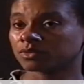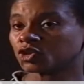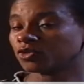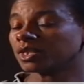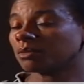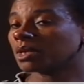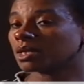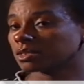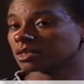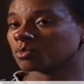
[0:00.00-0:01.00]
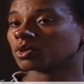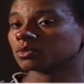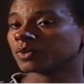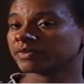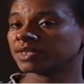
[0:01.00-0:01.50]
The tree that marks the
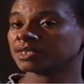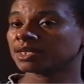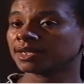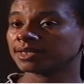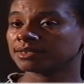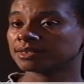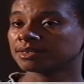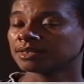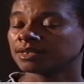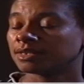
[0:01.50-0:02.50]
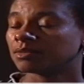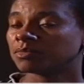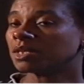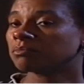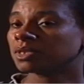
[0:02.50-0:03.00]
spot where he died, the
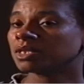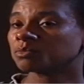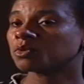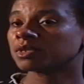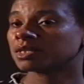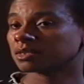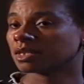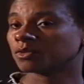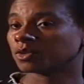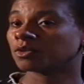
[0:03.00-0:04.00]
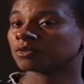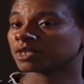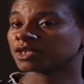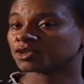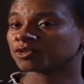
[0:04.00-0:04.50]
B N P has put their slogan on that